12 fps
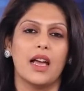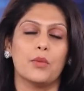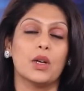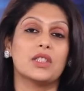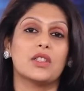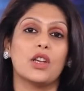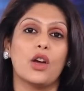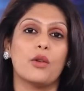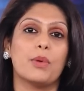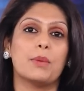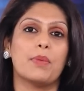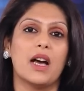And what's the
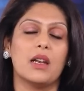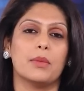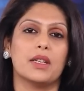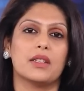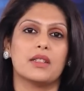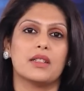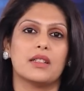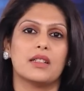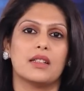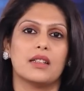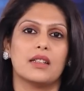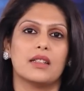European Parliament?
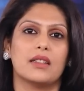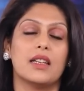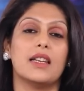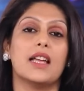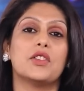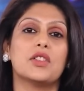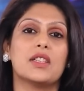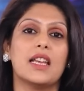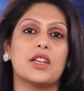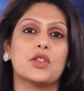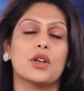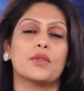The
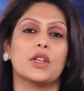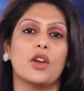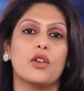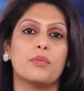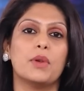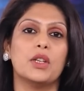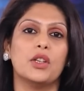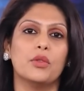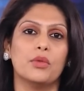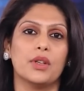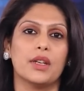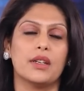legislature of the European
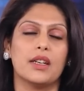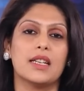Union.